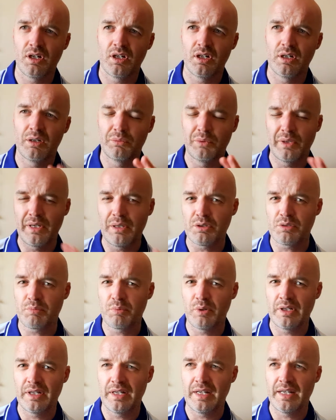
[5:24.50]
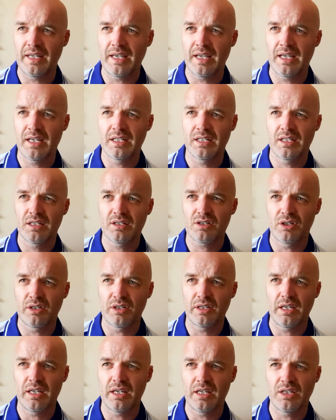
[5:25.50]
without spoiling it again, it's like
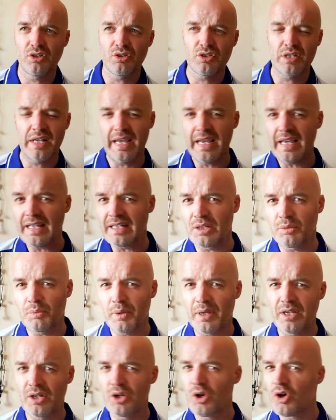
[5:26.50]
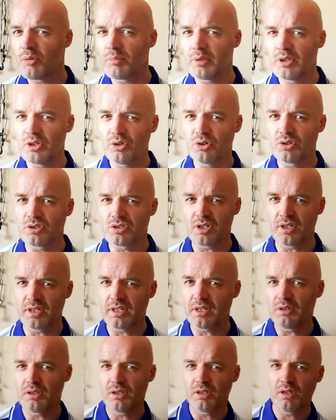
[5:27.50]
it doesn't end the way it normally does. Like,
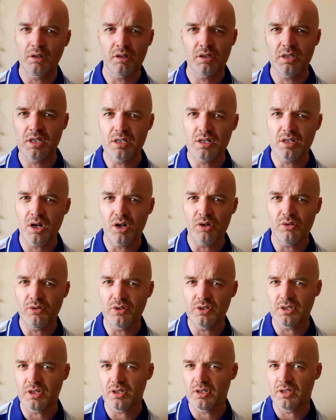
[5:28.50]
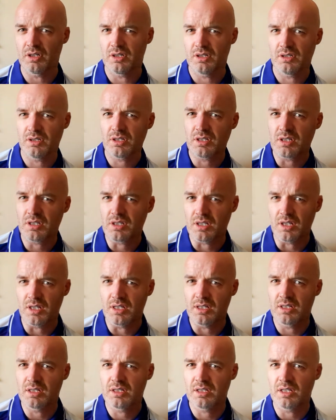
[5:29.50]
these horrors are,
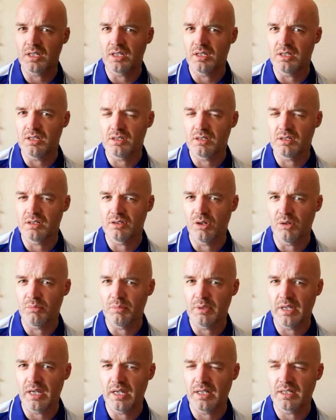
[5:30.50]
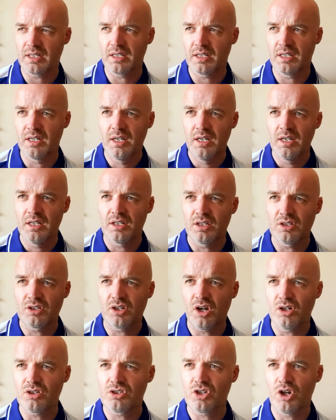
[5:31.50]
they normally end. There's
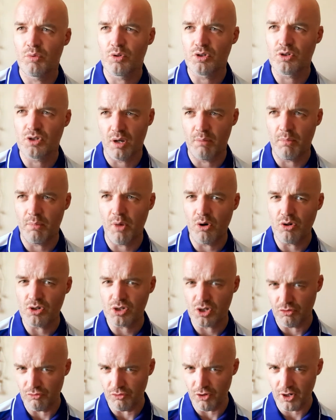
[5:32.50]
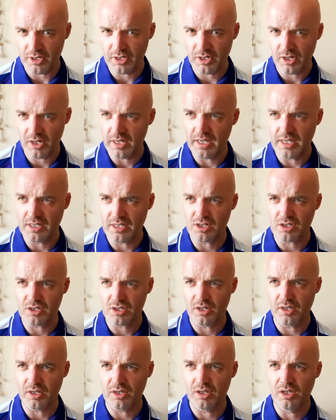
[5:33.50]
got so much emotional riding on it. It's just
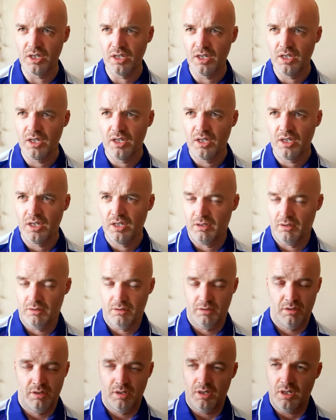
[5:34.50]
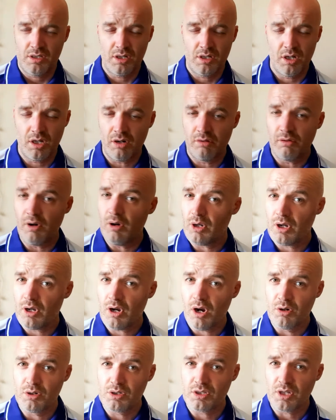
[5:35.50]
like, it's like a roller
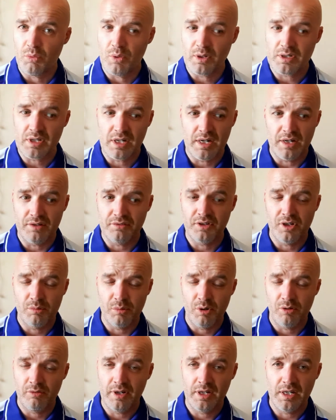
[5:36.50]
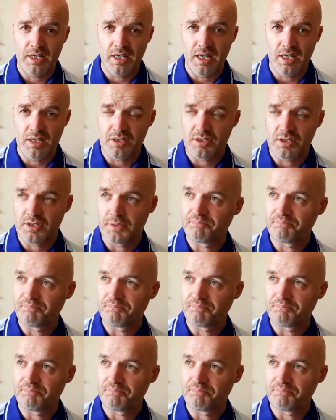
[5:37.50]
coaster watching that film. It really is.